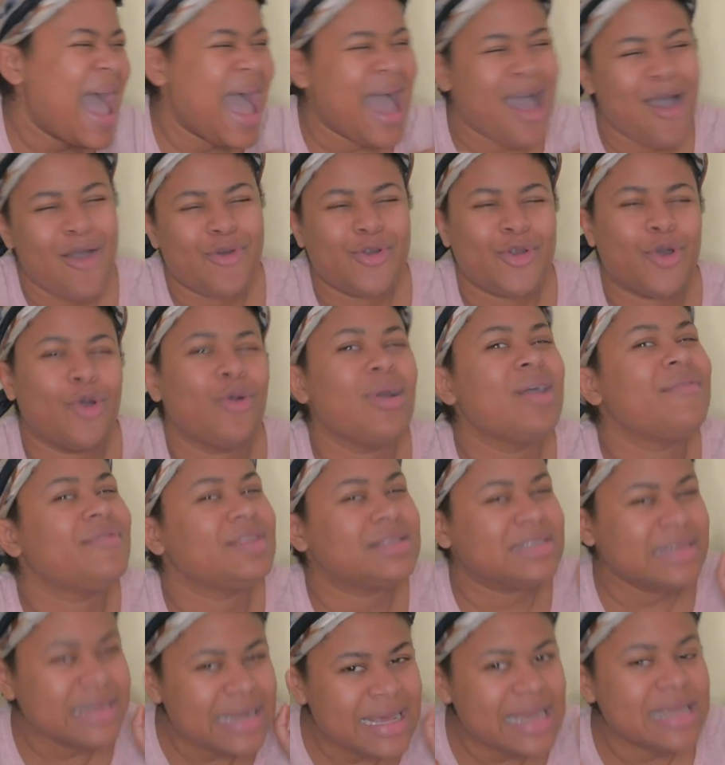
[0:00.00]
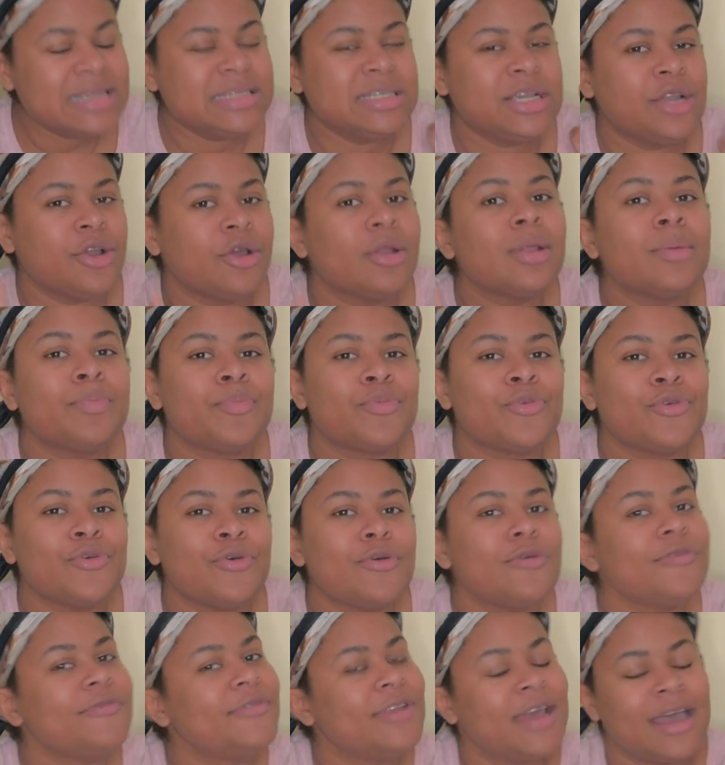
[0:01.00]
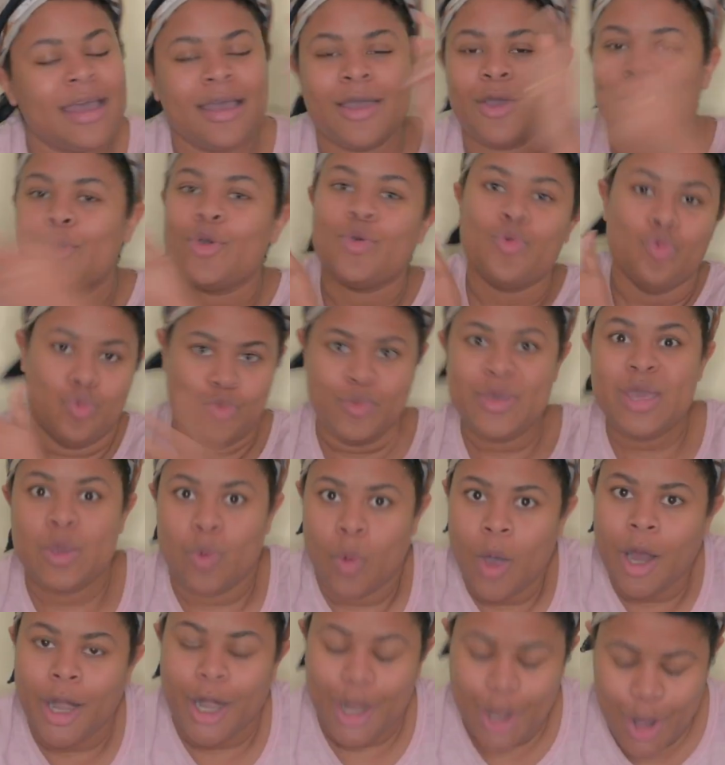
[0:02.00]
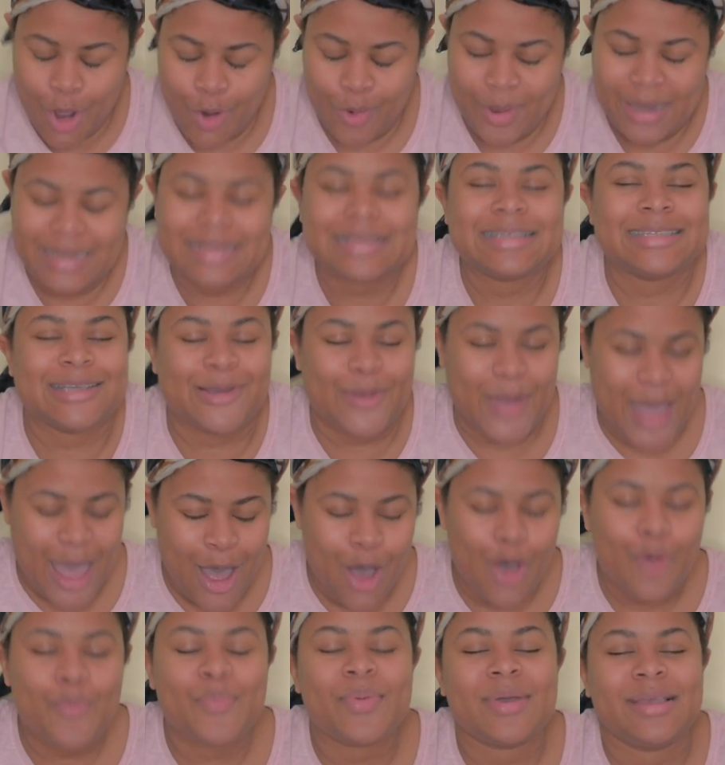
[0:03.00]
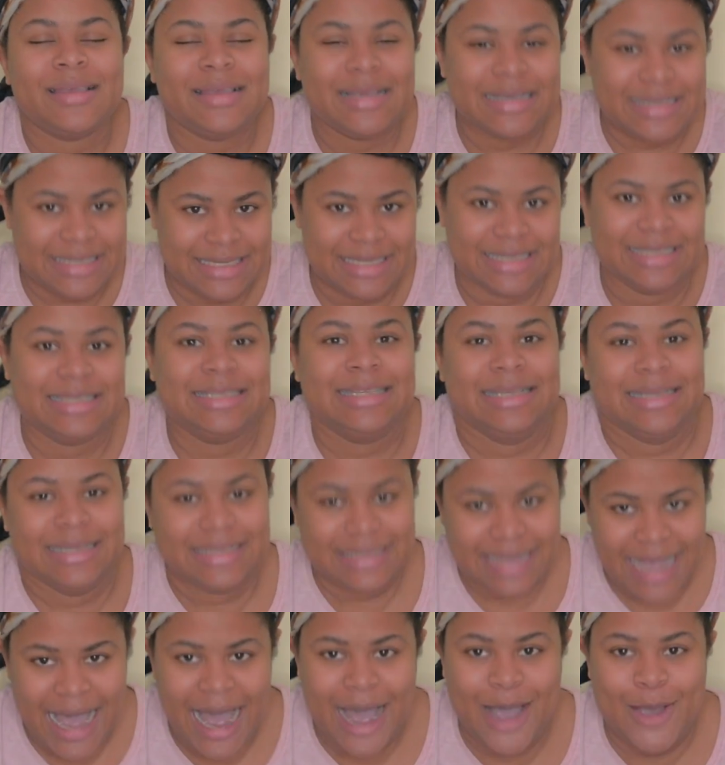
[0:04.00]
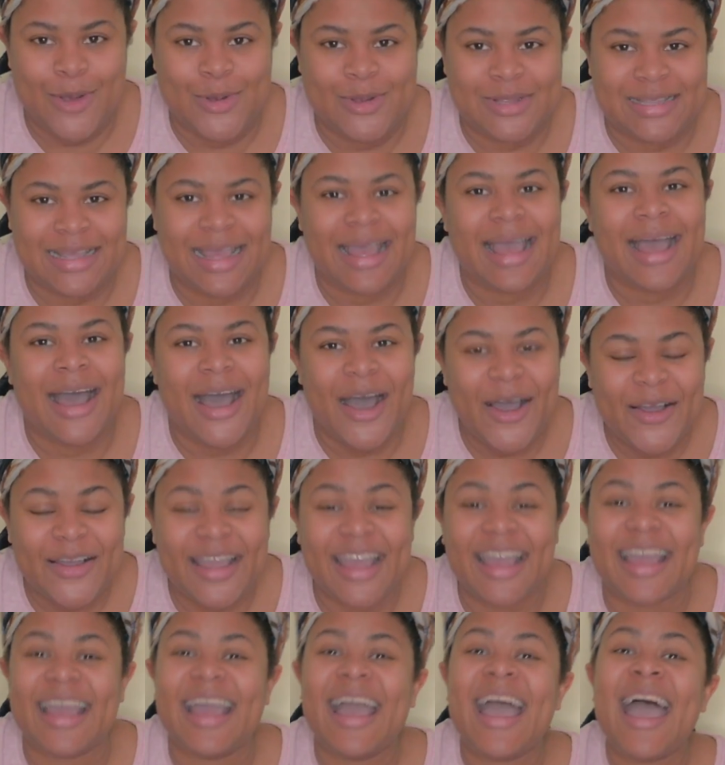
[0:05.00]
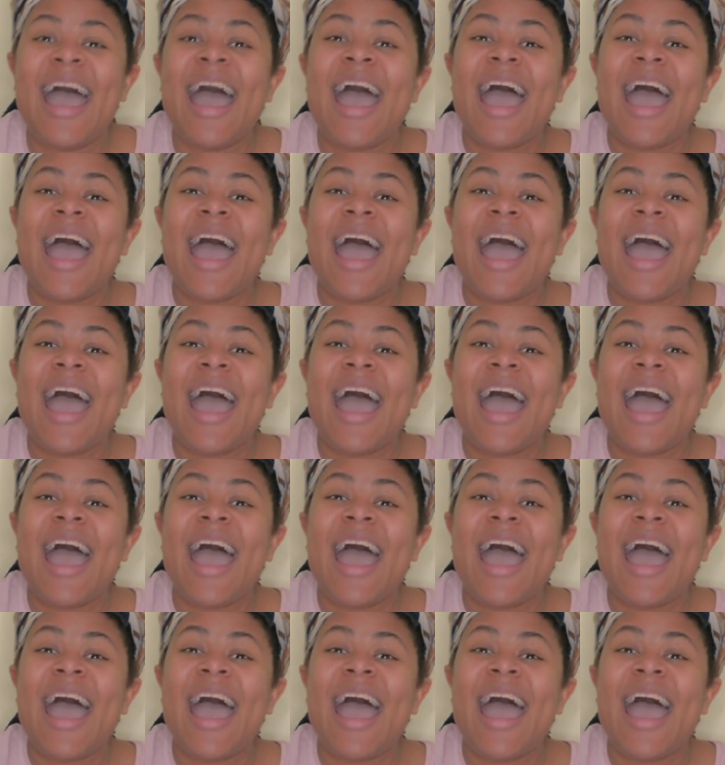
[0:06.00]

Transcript: I don't know. If it's lazy girl approved, we want to know it. So help your sisters out. Okay.